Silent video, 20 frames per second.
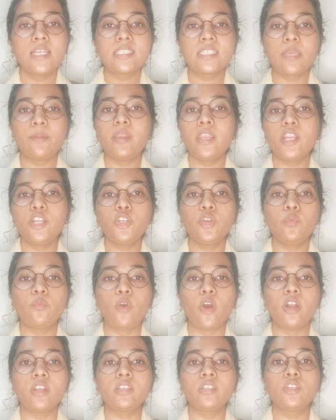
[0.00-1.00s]
similar to
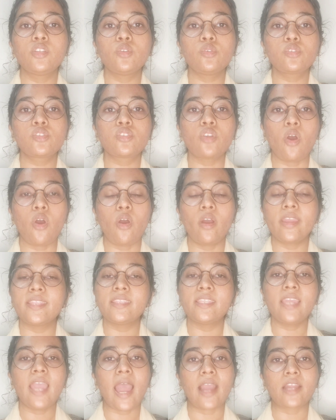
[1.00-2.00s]
what you saw in the